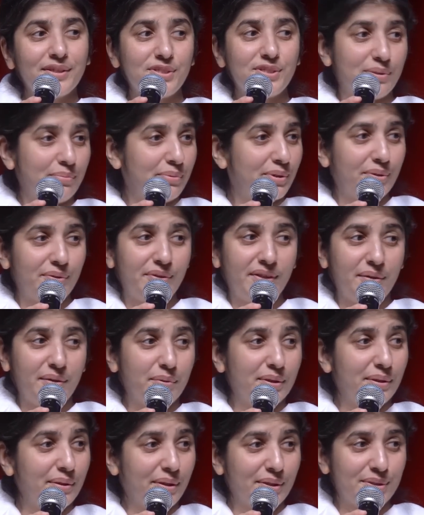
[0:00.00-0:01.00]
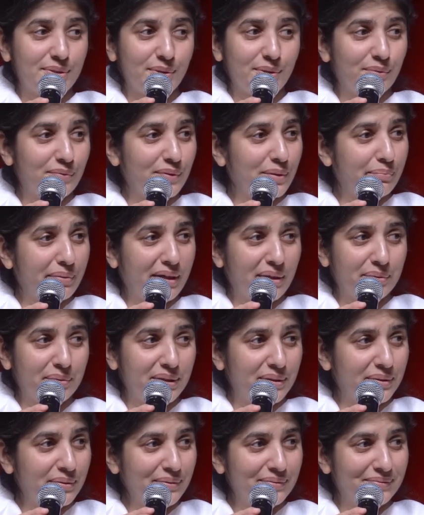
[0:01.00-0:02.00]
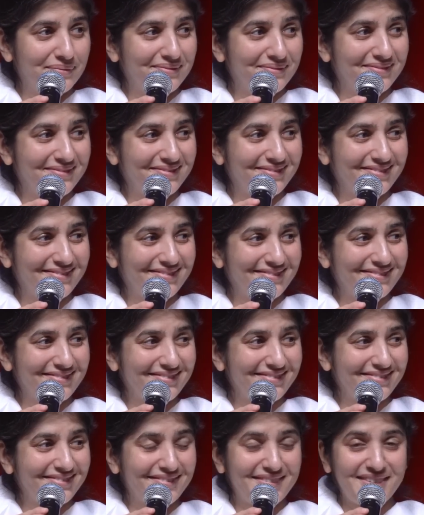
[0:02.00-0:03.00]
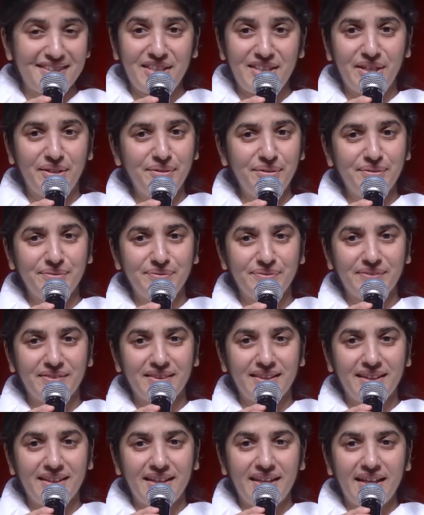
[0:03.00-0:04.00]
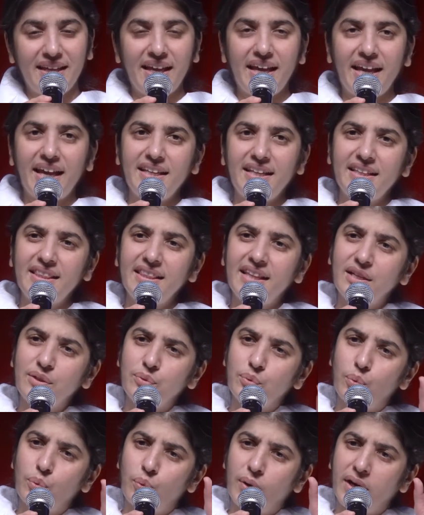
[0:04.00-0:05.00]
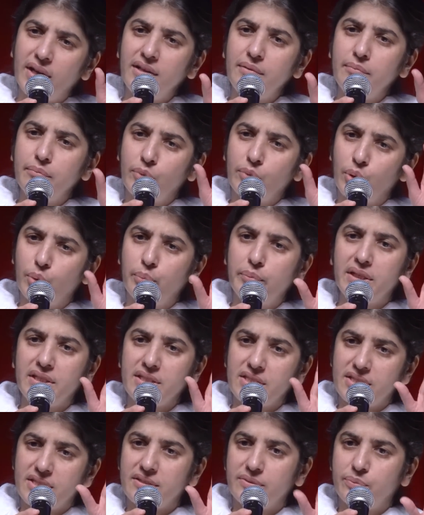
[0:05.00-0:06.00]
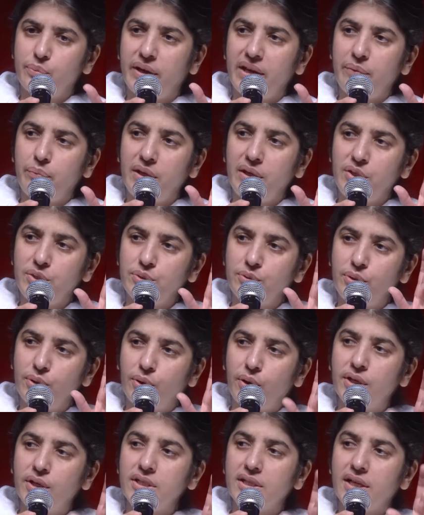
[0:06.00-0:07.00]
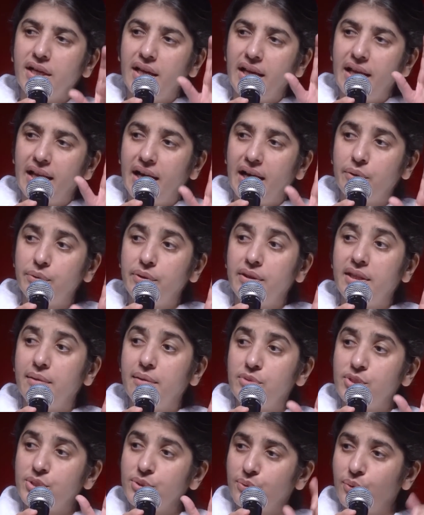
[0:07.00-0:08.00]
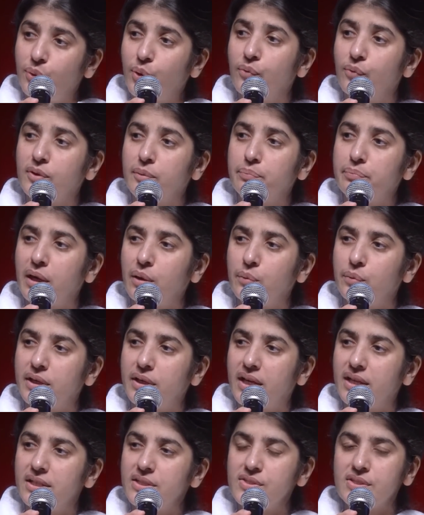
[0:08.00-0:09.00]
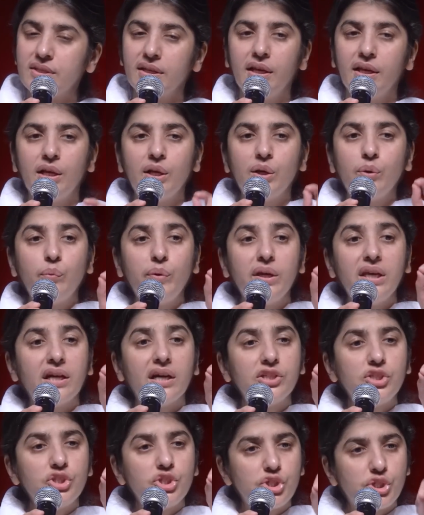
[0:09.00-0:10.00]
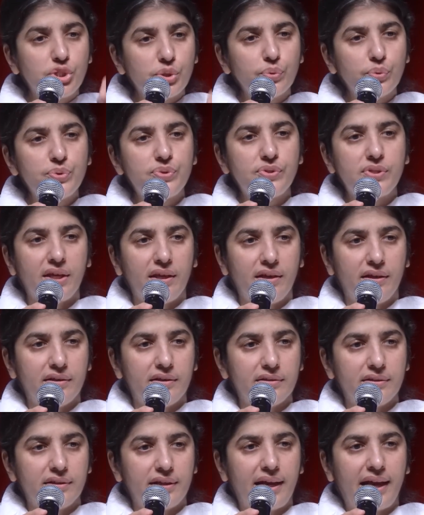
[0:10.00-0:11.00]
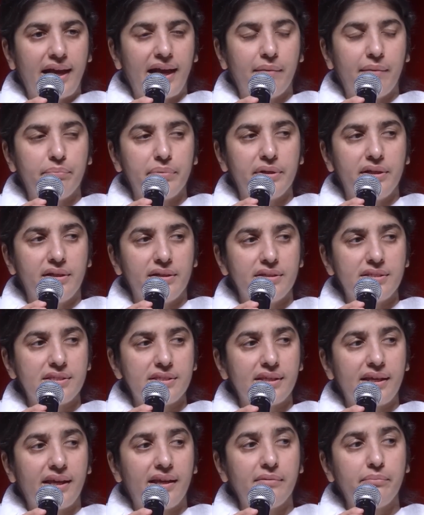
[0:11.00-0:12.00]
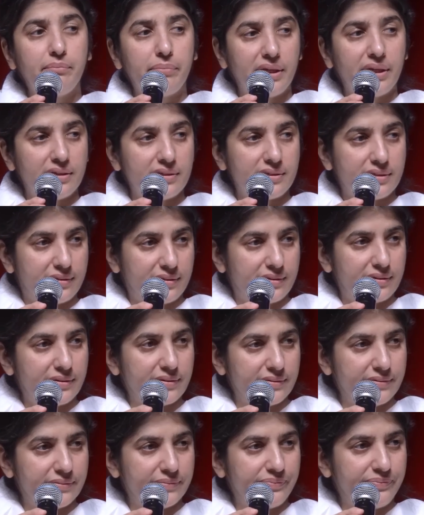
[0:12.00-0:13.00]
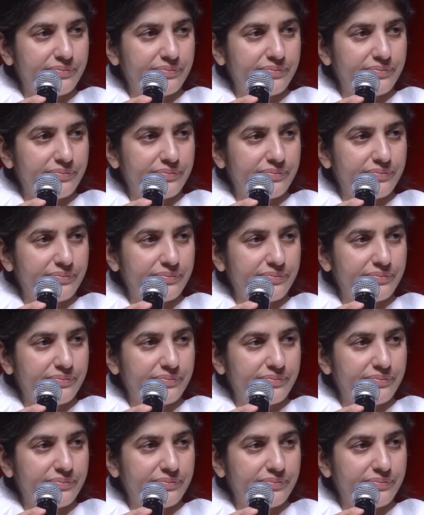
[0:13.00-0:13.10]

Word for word: Tomorrow they will not overpower you. No? And in that one moment where we do not allow them to overpower us, we are choosing happiness and peace.